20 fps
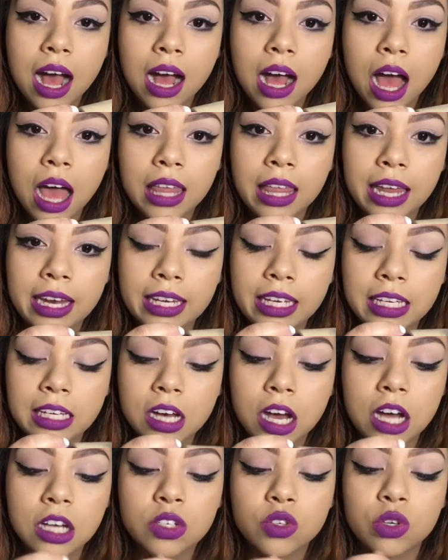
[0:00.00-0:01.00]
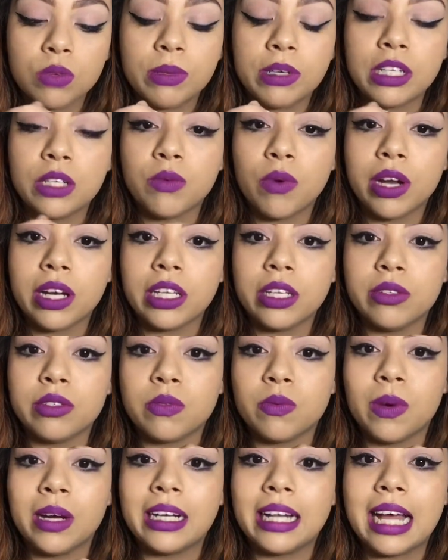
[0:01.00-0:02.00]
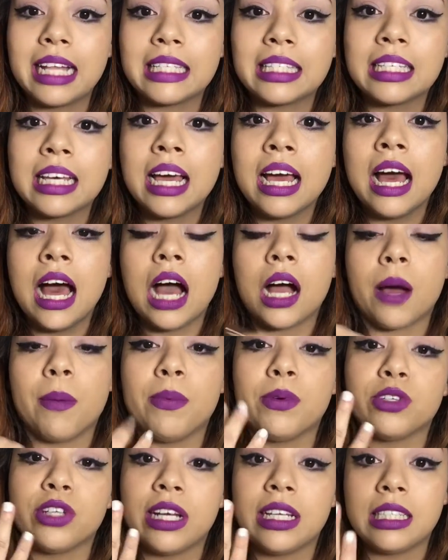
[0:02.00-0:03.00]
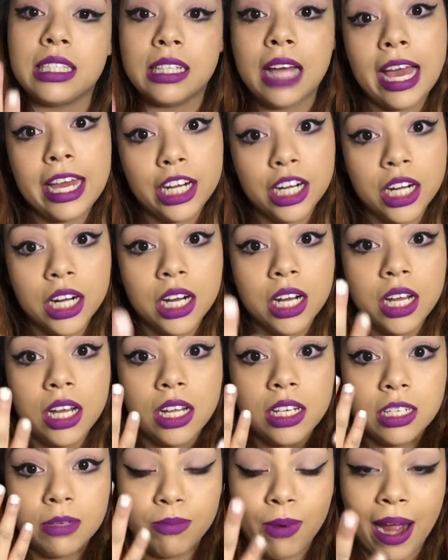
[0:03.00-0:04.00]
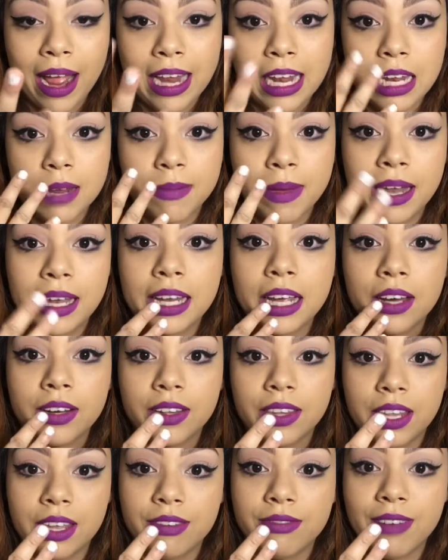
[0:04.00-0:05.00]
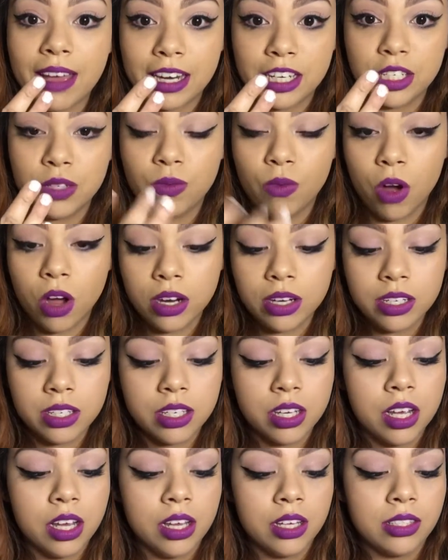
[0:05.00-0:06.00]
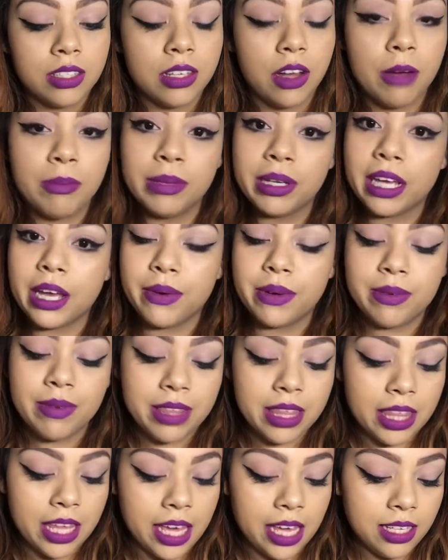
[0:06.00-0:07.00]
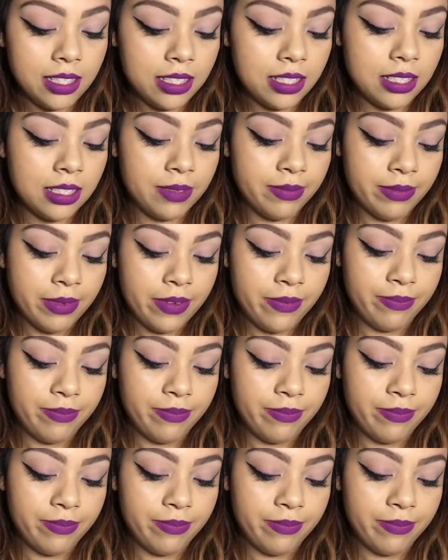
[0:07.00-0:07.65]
highlighting and contour, but you want to use one that's a couple shades lighter to brighten depending on the effect you want. So I'm going to go in with this.